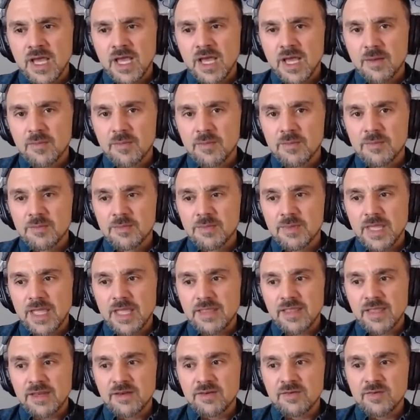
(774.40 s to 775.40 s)
And
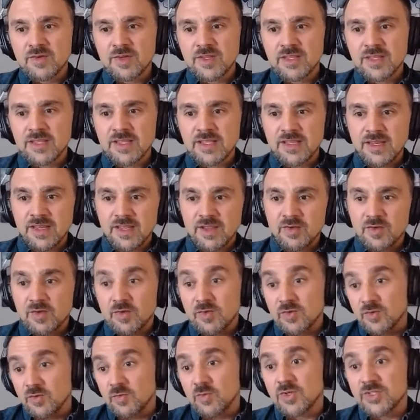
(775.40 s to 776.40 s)
then
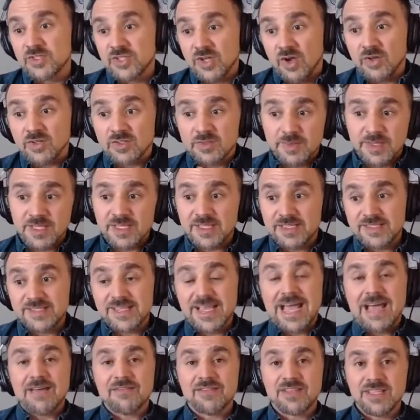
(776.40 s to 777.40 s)
which ultimately is
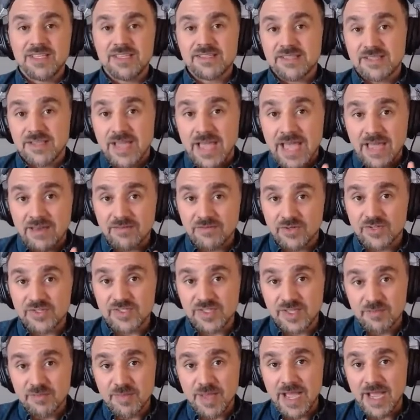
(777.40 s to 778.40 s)
having these
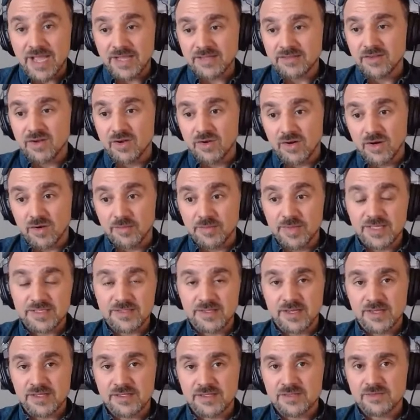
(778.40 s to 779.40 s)
adverse impact on our
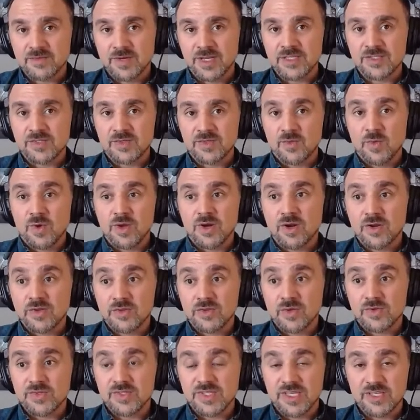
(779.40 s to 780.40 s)
business, right? So what are
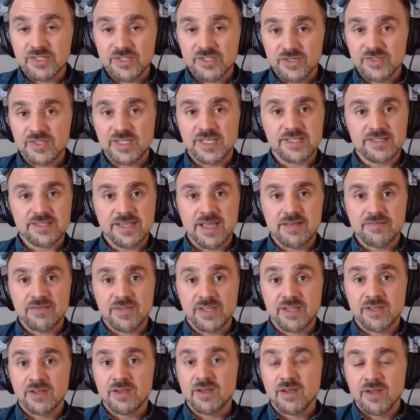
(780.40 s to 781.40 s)
those issues that it's
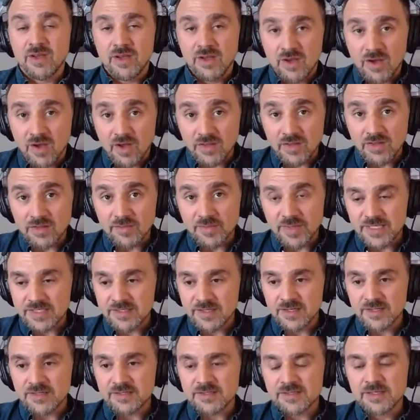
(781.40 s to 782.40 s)
having on the
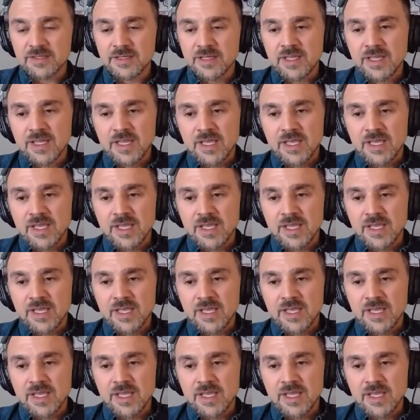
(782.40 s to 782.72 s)
business?